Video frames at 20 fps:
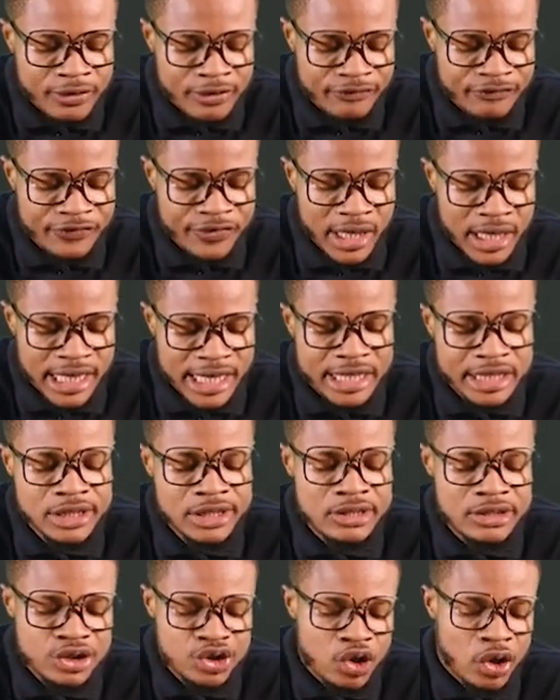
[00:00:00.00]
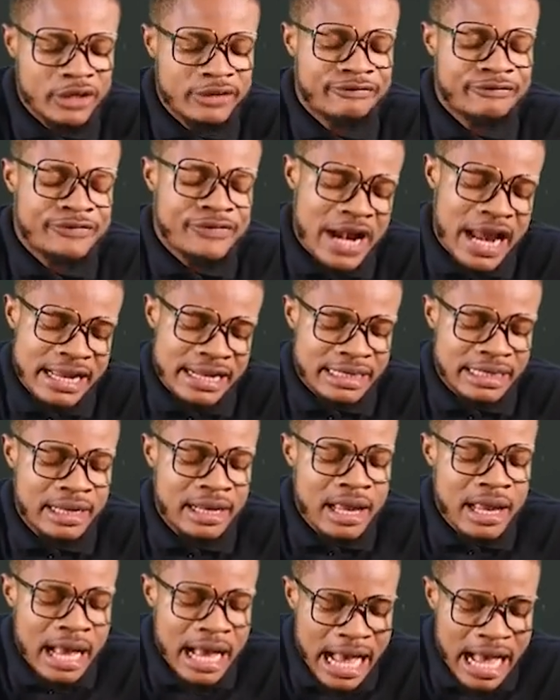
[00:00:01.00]
Fill in John Frank.
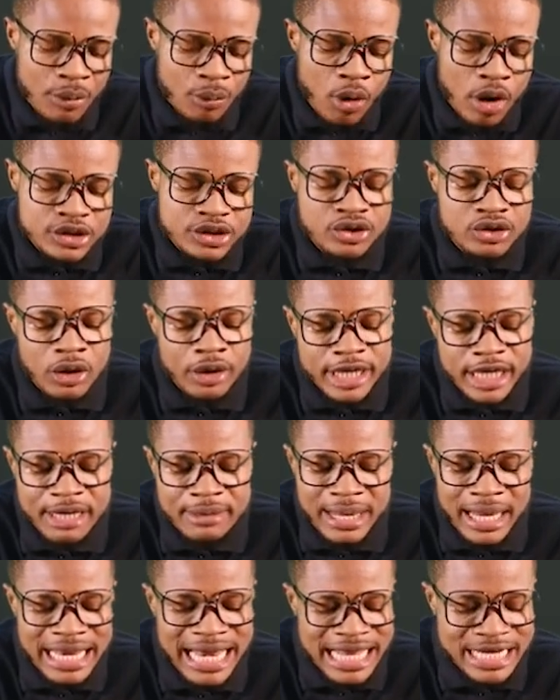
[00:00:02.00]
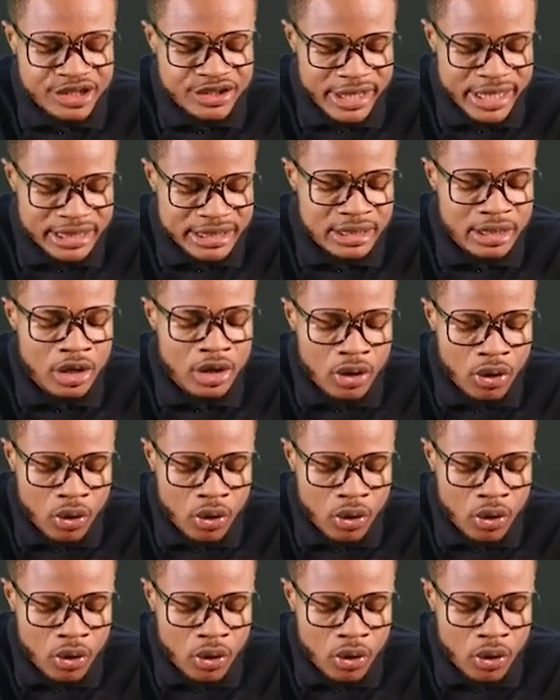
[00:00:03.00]
And what's your email address?